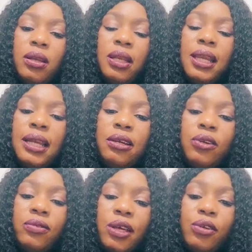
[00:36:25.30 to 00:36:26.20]
lining
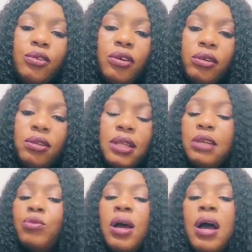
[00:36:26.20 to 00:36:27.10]
of the uterus,
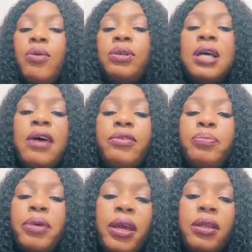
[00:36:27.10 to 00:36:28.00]
that's why I was
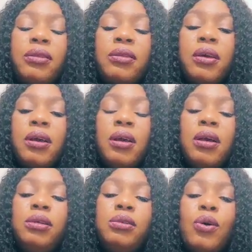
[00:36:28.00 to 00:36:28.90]
having pain.
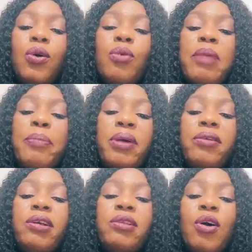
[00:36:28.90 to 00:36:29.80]
So my
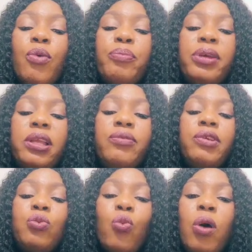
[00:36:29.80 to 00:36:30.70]
parents, they always believe
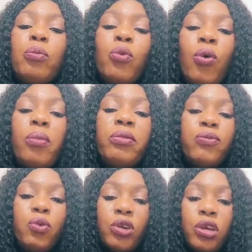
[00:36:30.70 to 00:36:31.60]
it's worm.
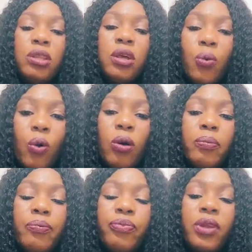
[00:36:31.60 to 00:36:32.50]
If you kill the
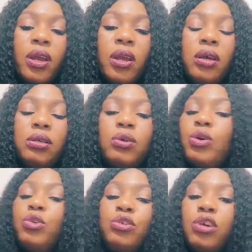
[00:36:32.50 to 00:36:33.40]
worm,
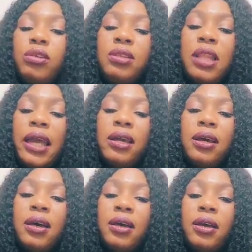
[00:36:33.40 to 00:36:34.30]
so you just like
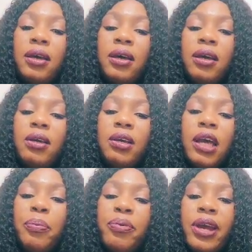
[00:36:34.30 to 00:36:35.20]
you
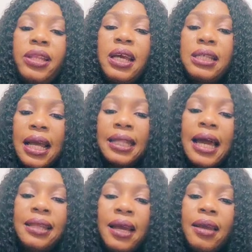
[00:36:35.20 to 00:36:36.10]
get pregnant at
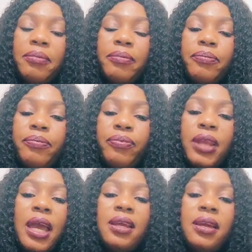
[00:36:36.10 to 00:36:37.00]
that time.
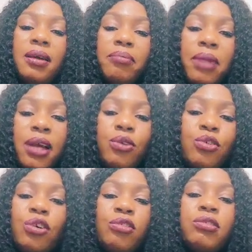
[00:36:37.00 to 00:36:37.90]
Any man you
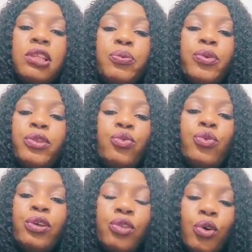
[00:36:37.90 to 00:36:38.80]
just sleep
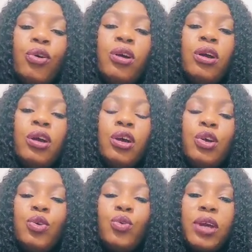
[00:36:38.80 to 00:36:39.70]
with, no,
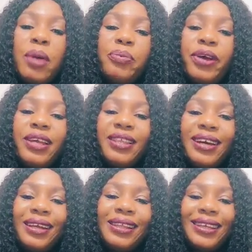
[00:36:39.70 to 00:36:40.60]
you get
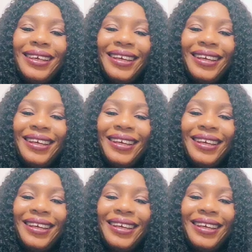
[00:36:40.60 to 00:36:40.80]
pregnant.